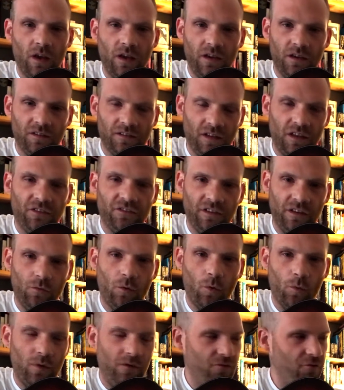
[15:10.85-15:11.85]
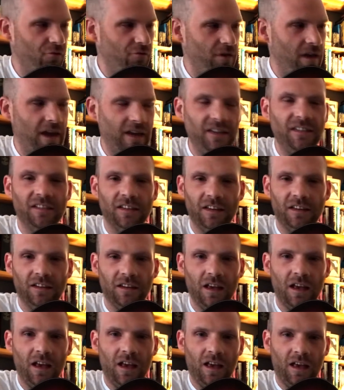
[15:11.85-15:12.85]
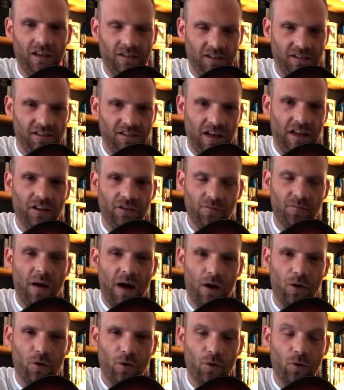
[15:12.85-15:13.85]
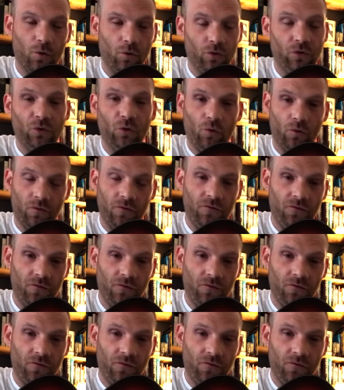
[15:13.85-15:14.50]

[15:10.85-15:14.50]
essentially what we've created is a set of power chords, or